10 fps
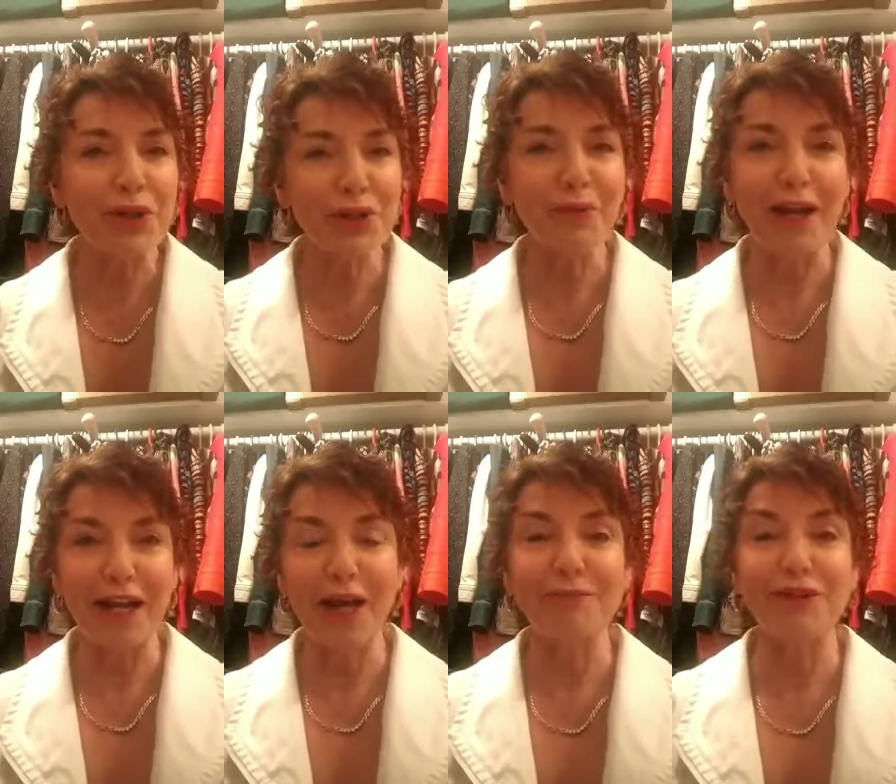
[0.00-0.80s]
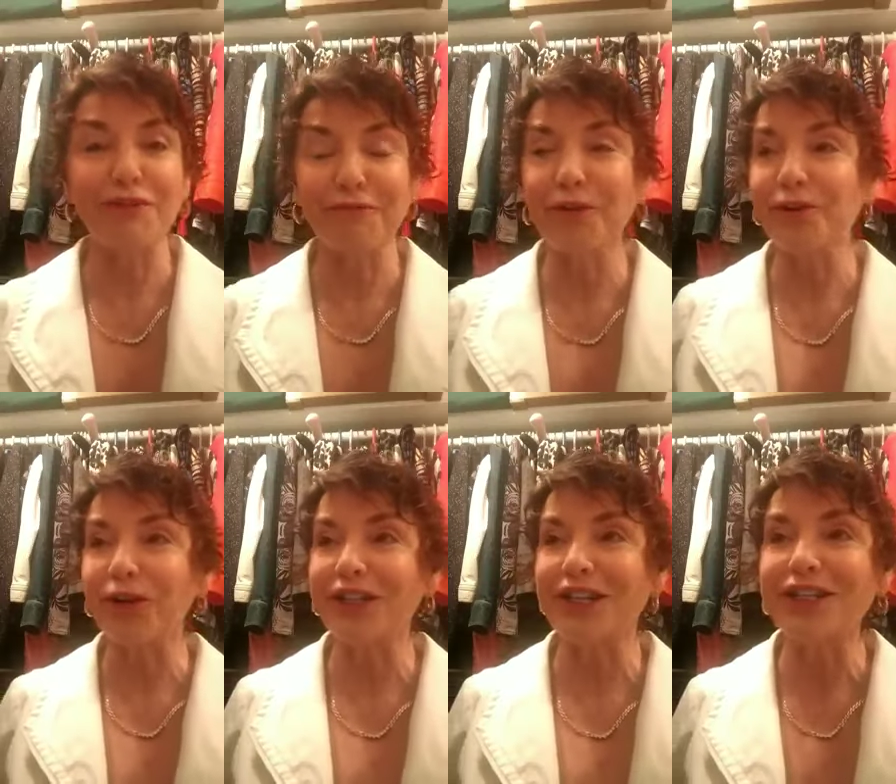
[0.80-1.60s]
person when it comes to food
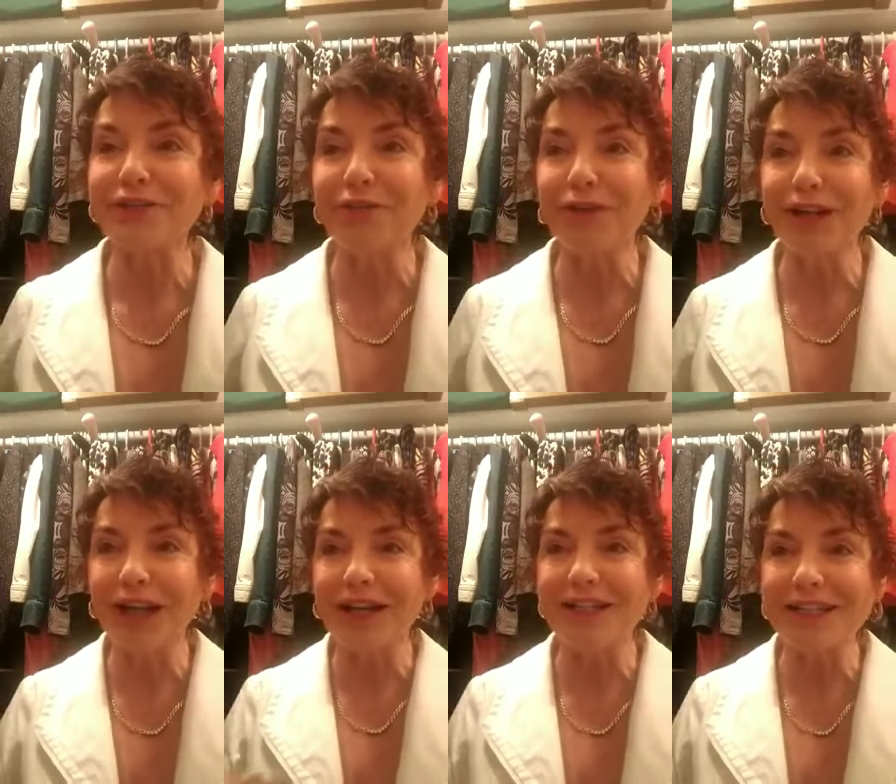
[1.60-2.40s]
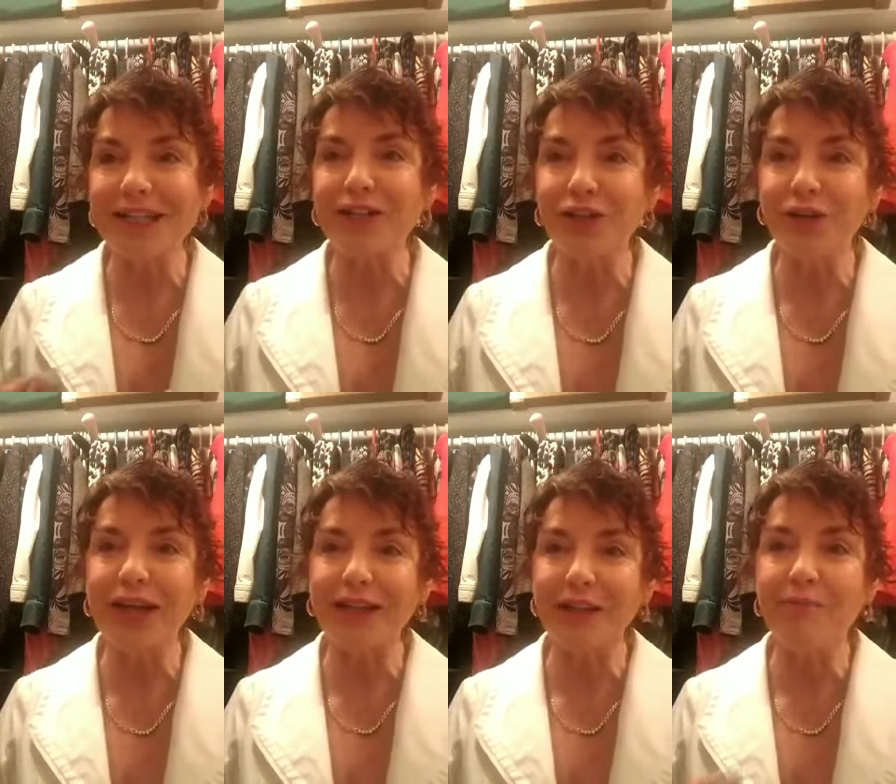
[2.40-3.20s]
because I didn't realise that you
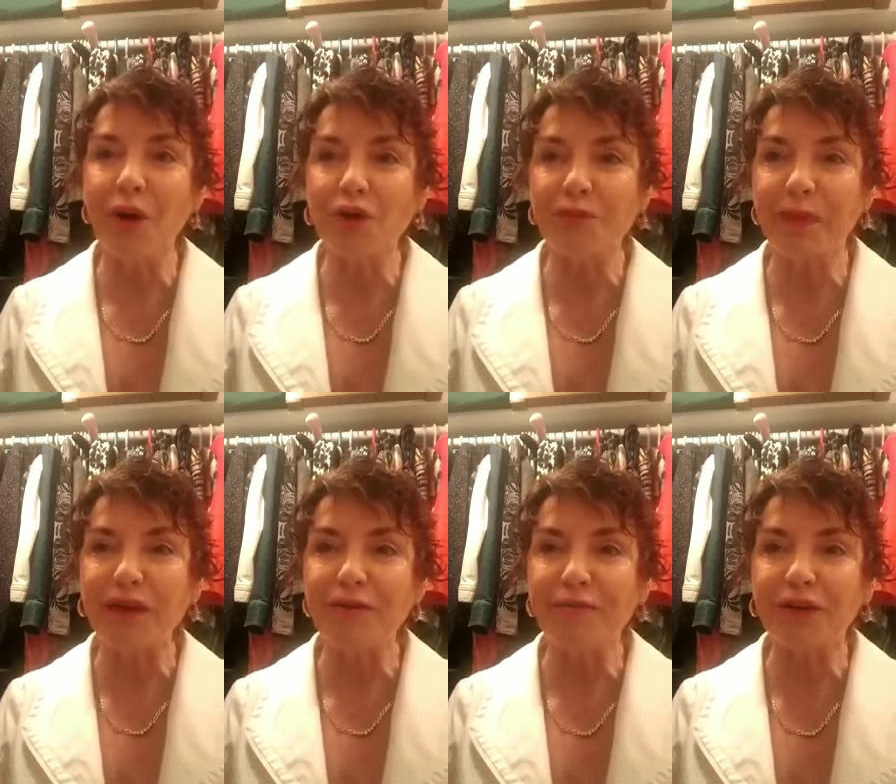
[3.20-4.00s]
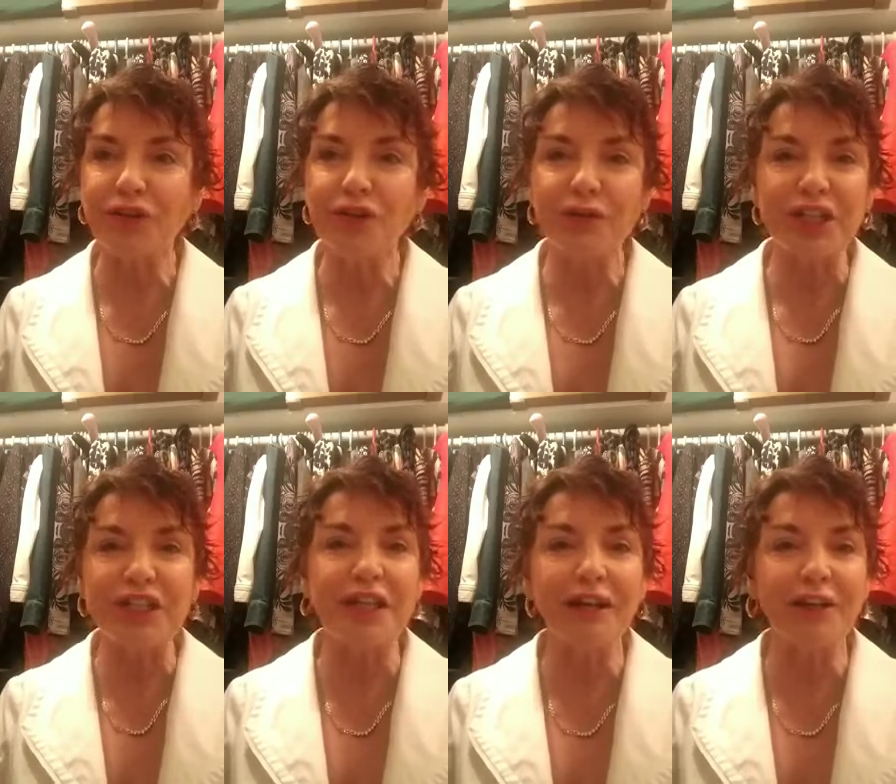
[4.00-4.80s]
get the most benefit. You don't want to
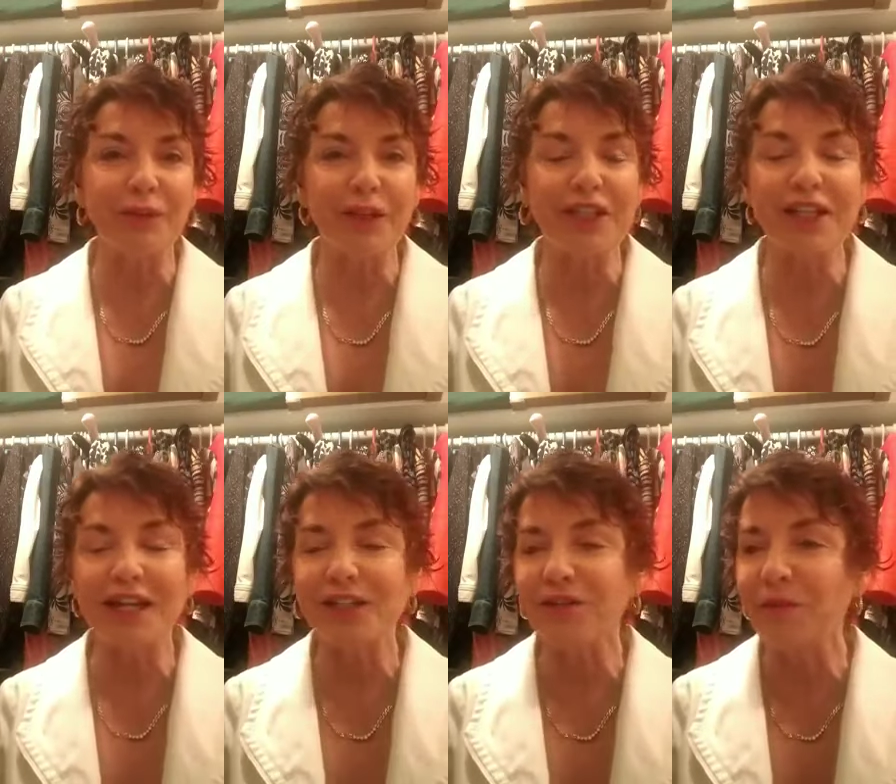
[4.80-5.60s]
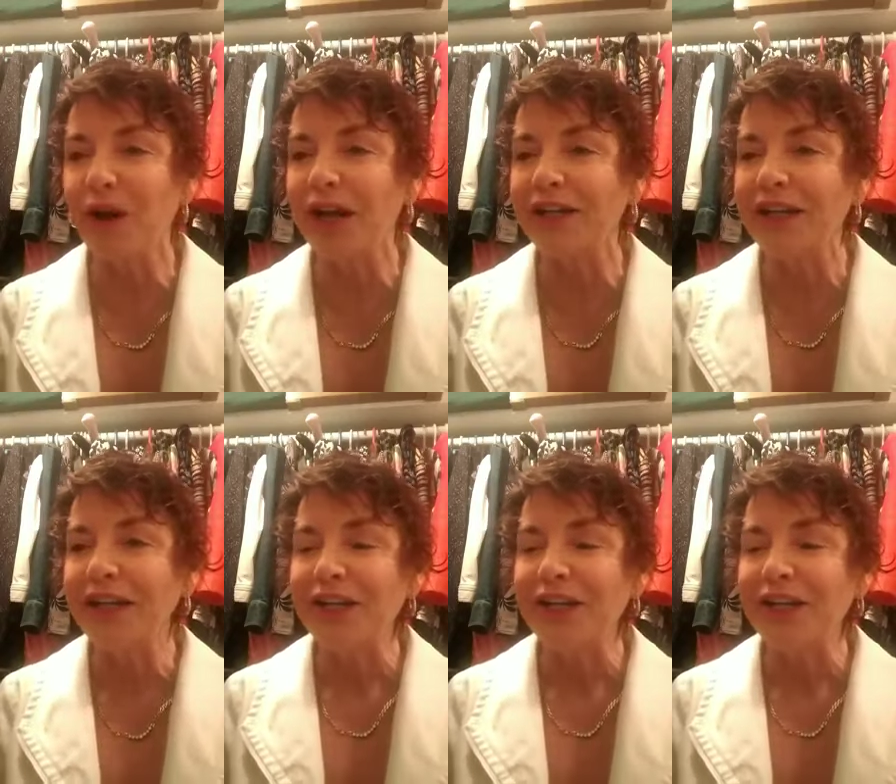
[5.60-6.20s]
dull it with the taste of bread.